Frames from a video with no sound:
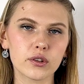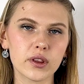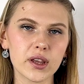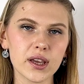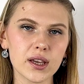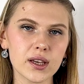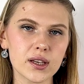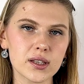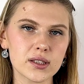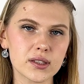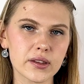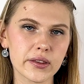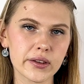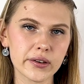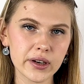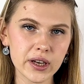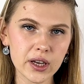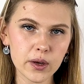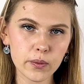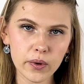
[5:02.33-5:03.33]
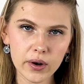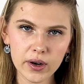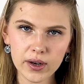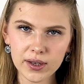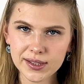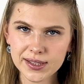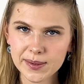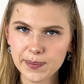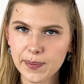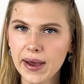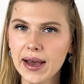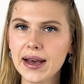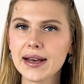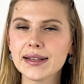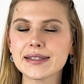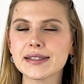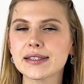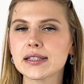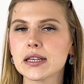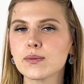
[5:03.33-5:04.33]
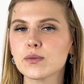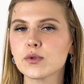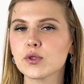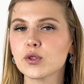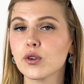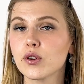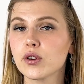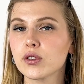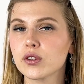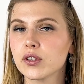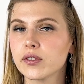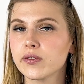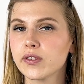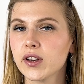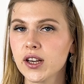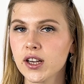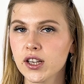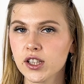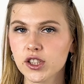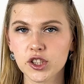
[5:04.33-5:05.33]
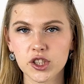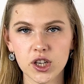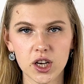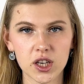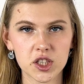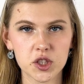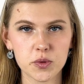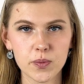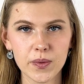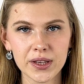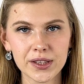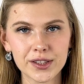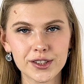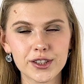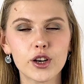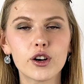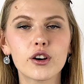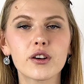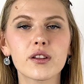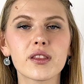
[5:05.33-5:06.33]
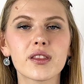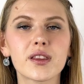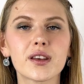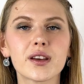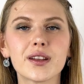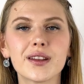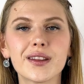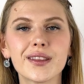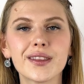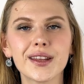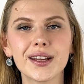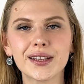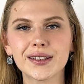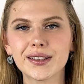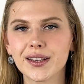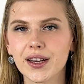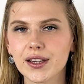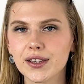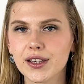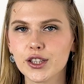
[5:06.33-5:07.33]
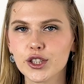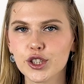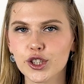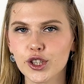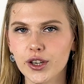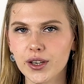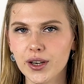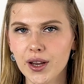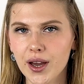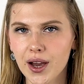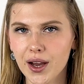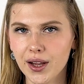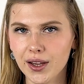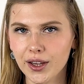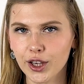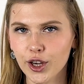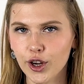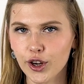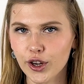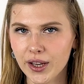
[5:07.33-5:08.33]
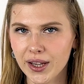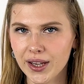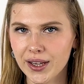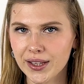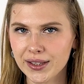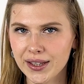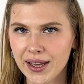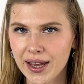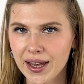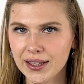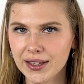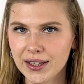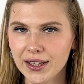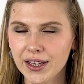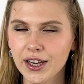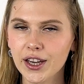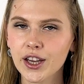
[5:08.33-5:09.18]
these three words pass some sort of judgment on the netradicionāli orientētie,